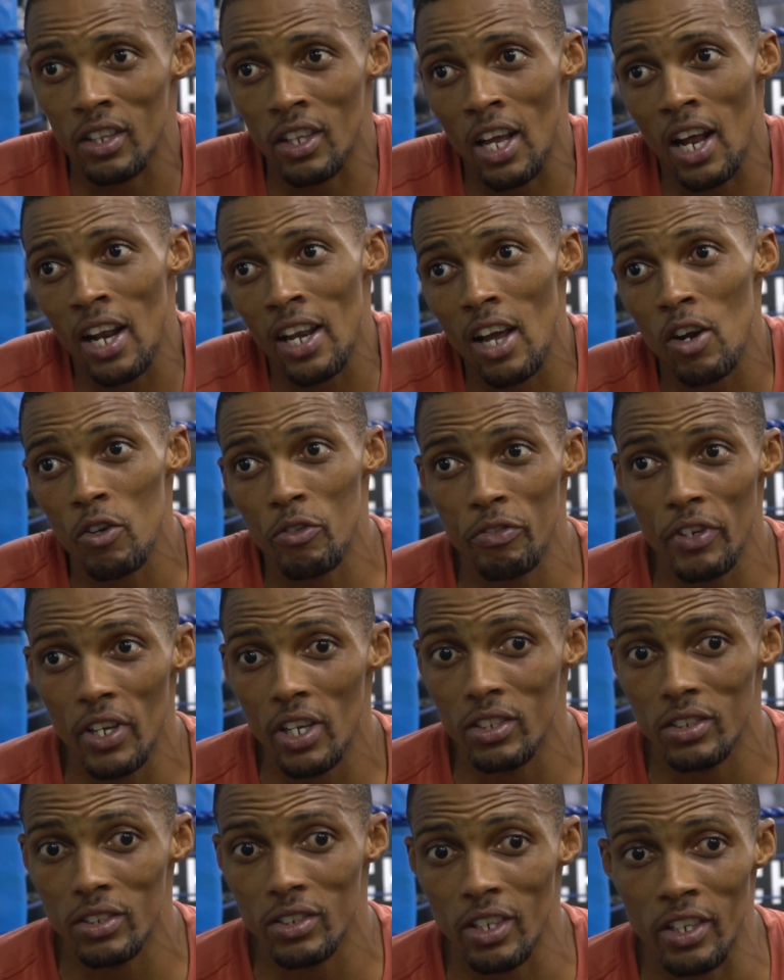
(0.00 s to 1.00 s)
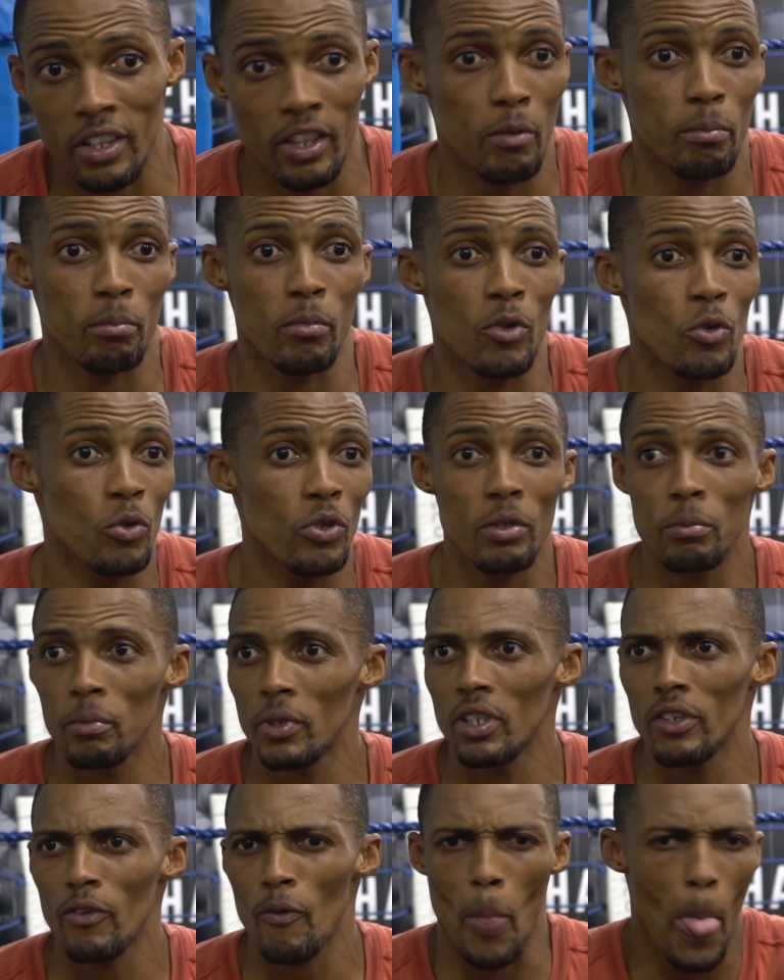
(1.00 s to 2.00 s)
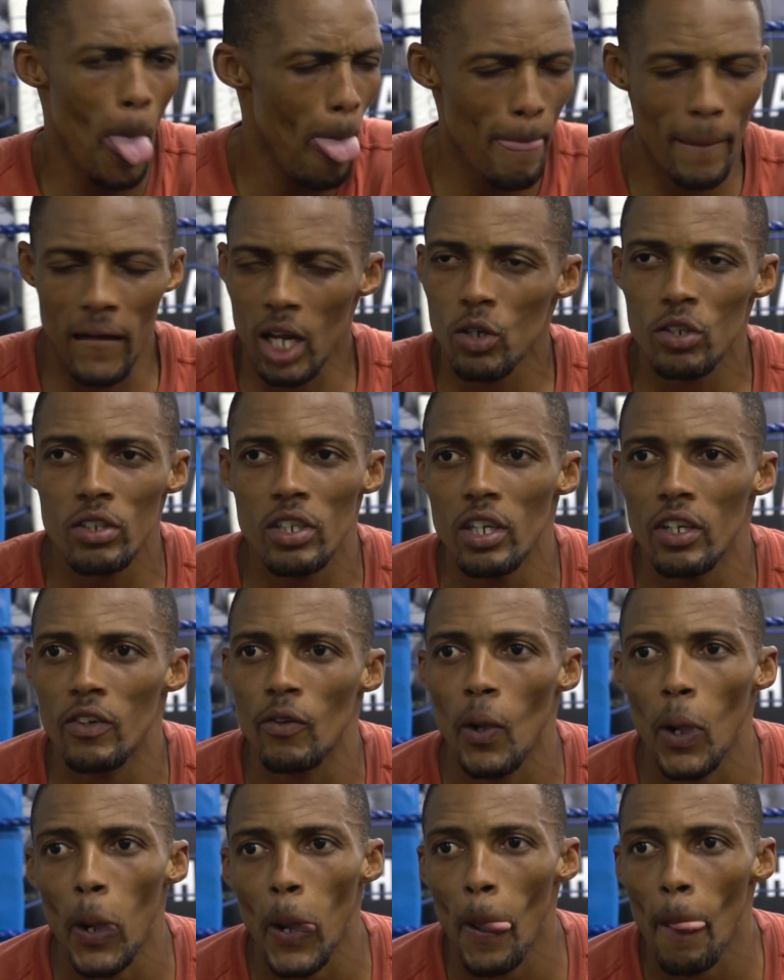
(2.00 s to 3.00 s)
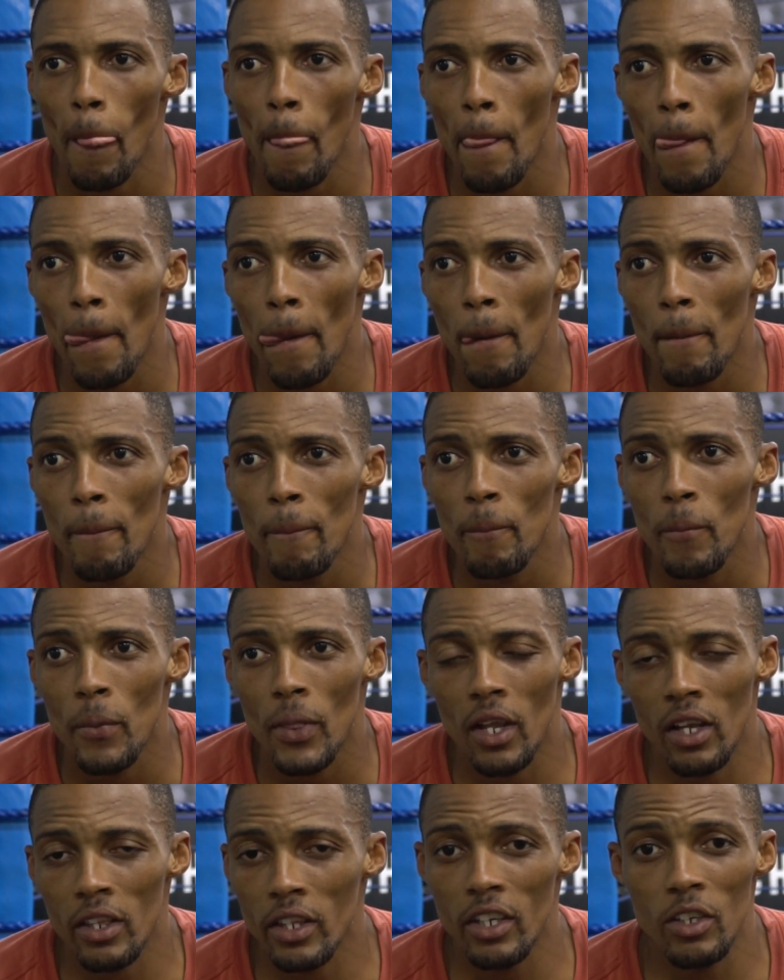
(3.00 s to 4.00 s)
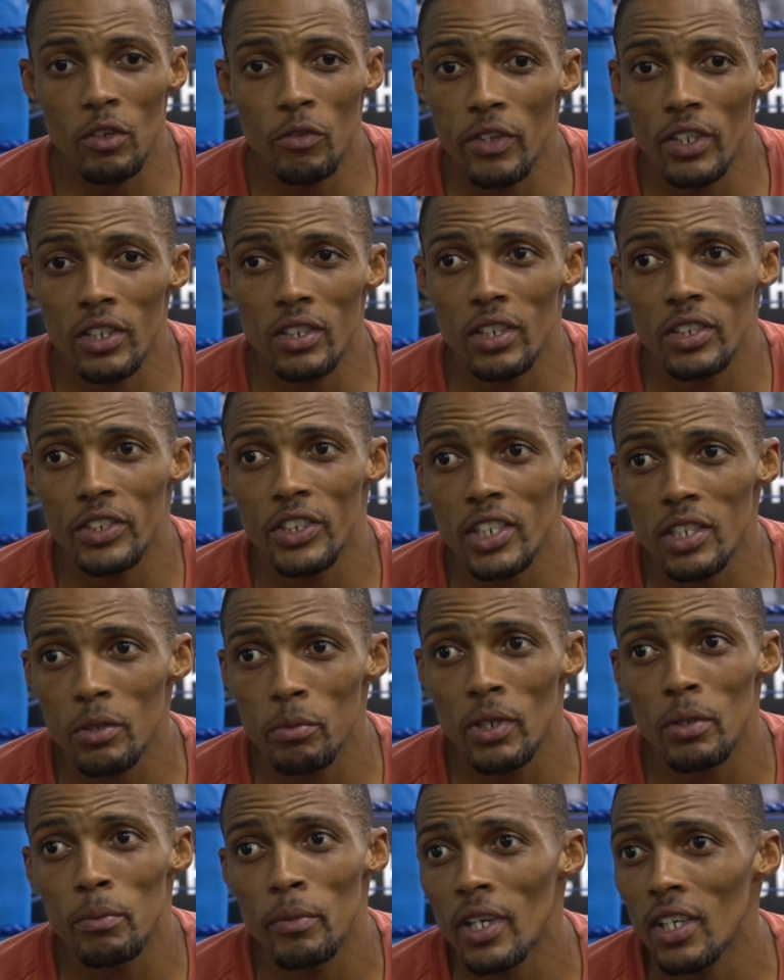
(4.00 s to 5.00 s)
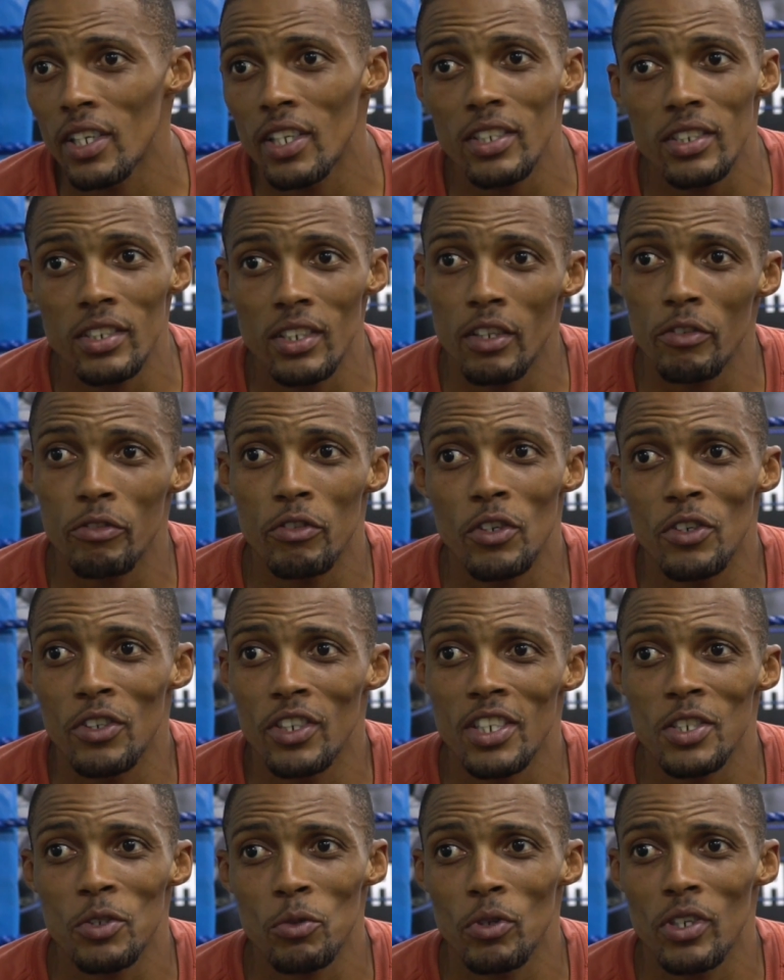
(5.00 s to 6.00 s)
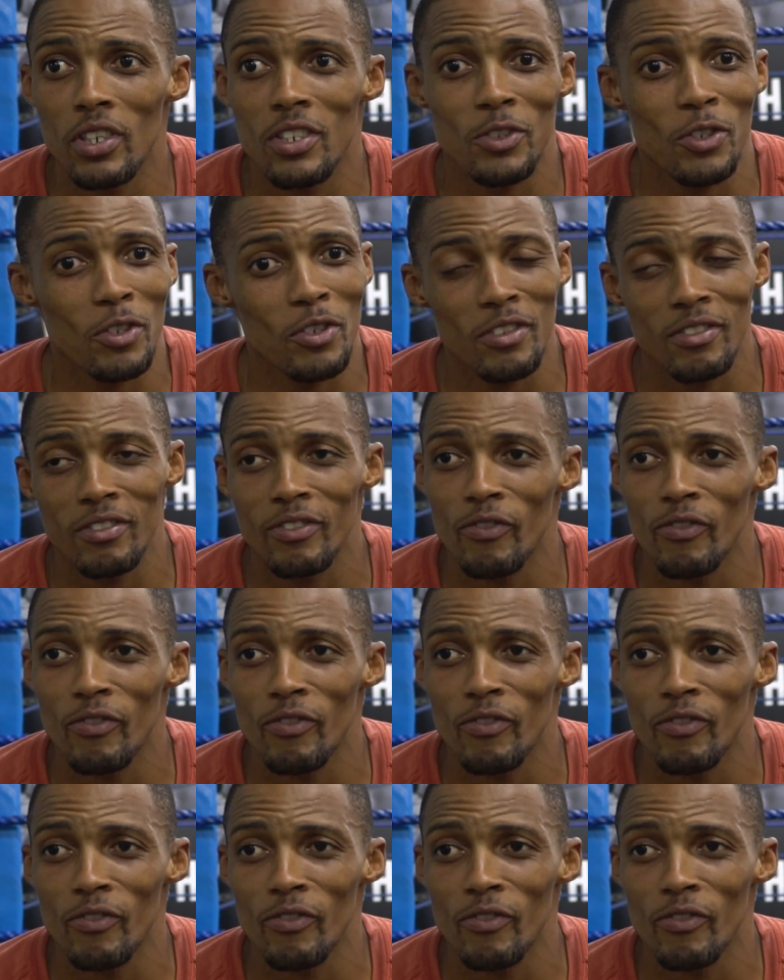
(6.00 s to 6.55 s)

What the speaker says: allowed fans and they're booing me. I don't care. At the end of the day, it's just me and McNess in the four corner spot. So